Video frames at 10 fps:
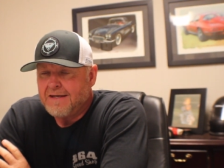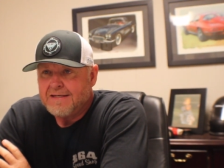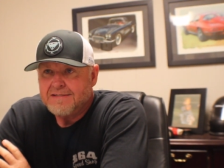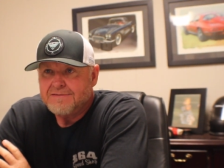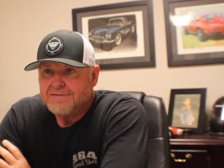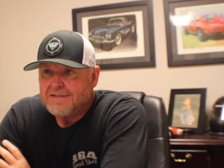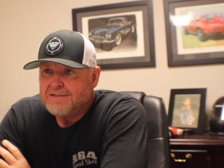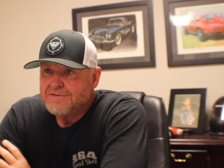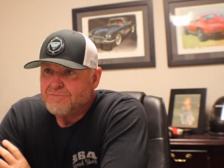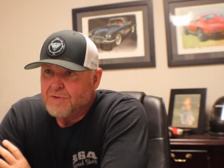
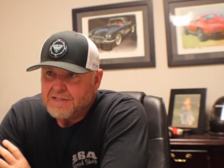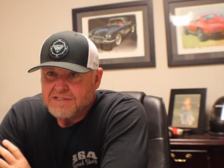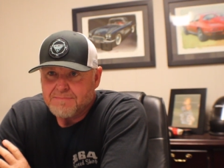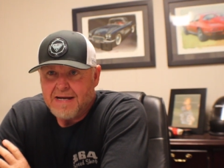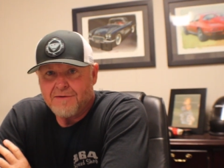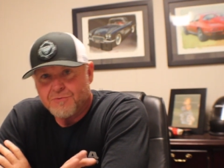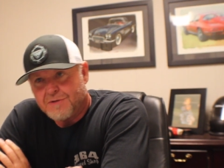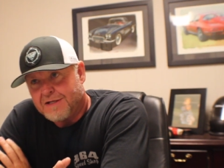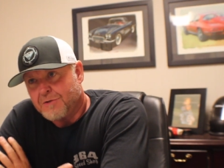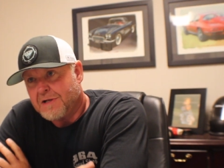he's running his mouth on
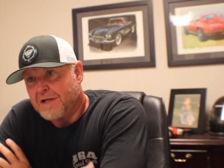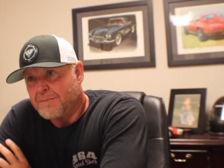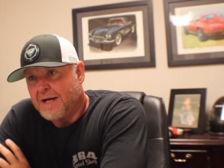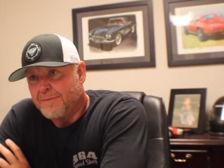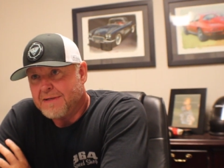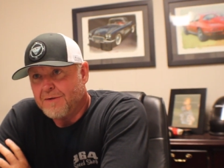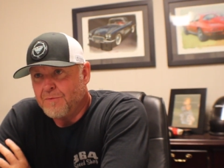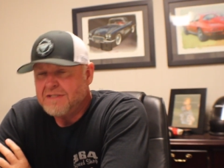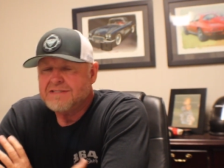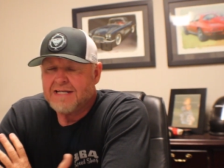the internet about me,
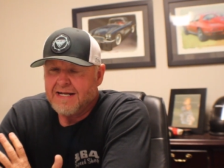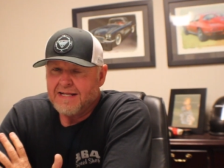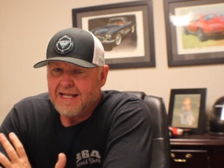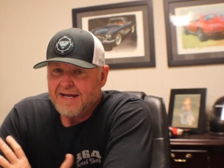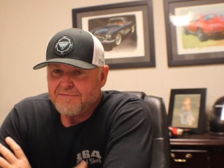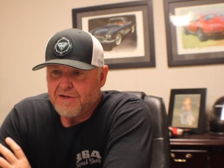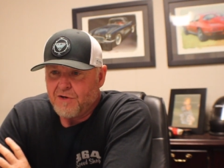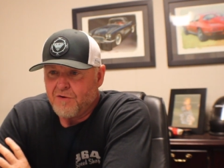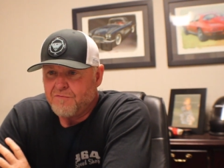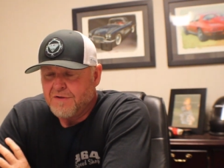and we just kind of laugh it
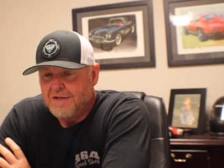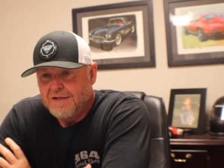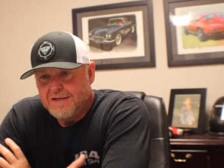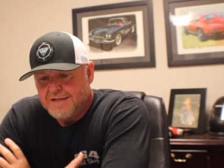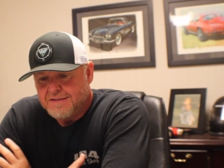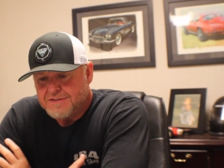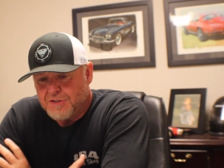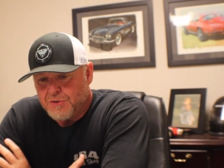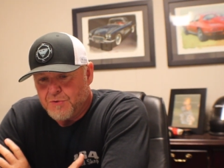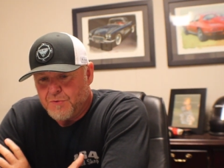off.
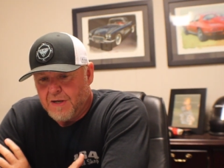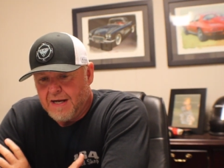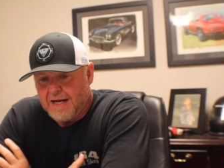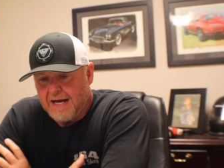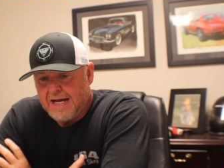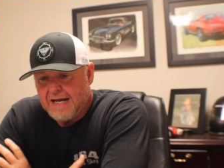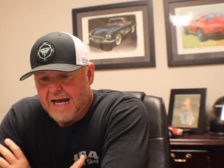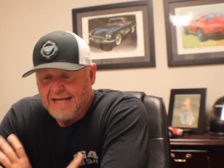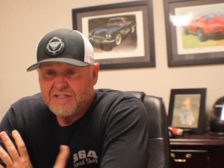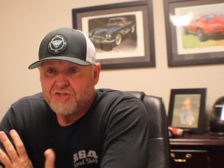So
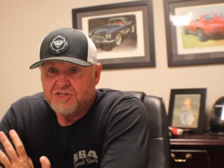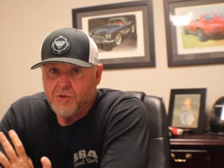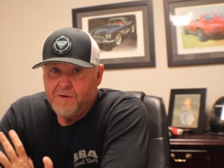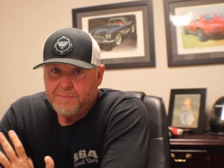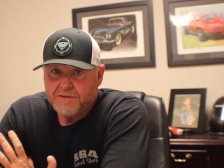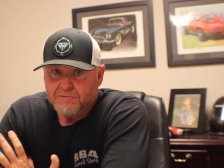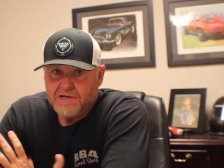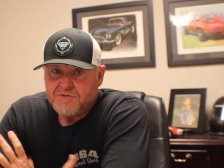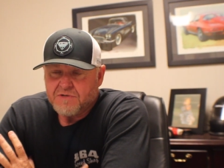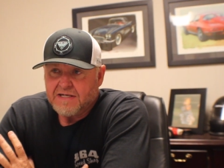I just show up at the
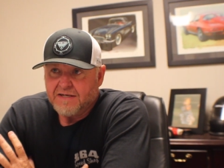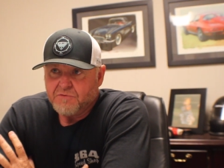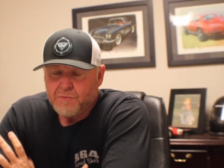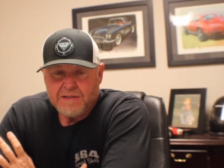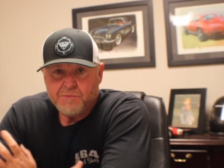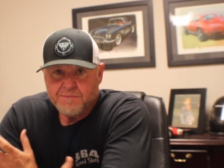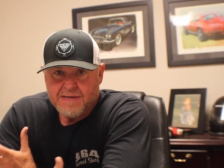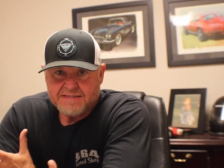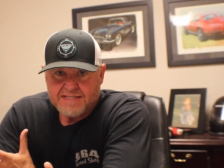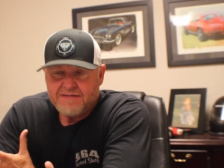racetrack every week with
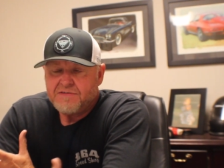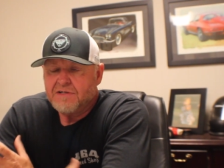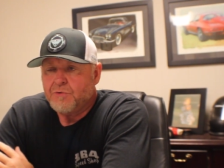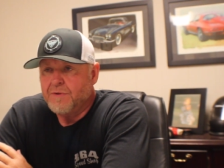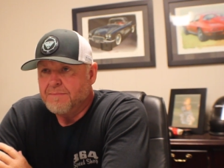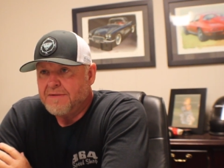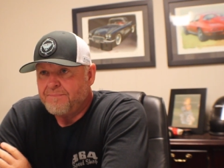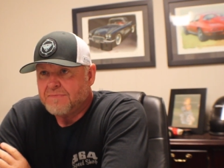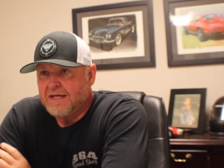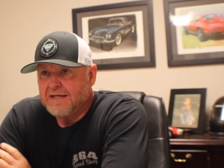my safety equipment,
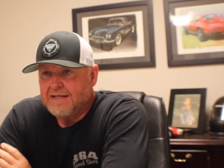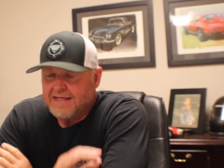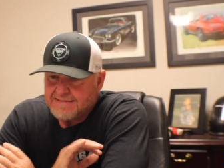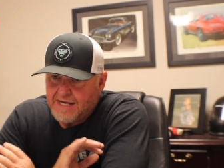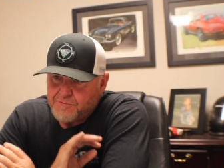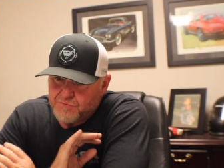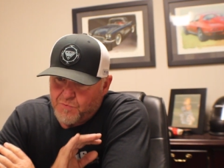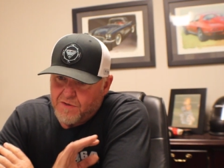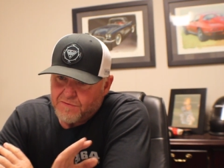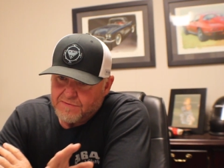and as I was
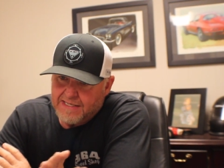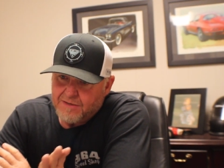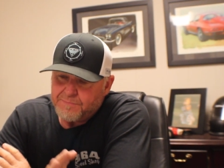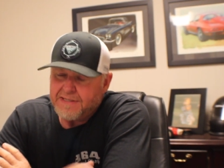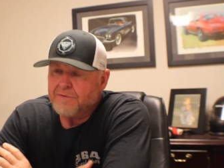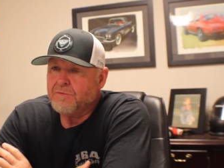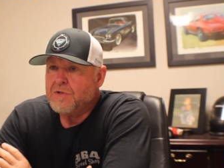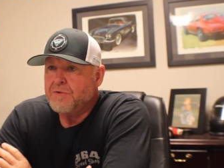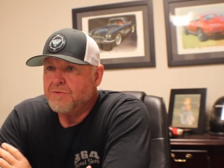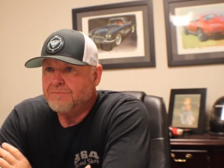walking down pit
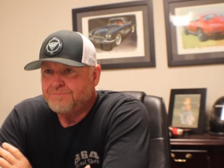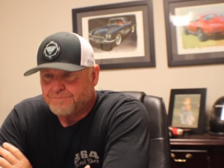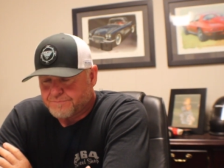road,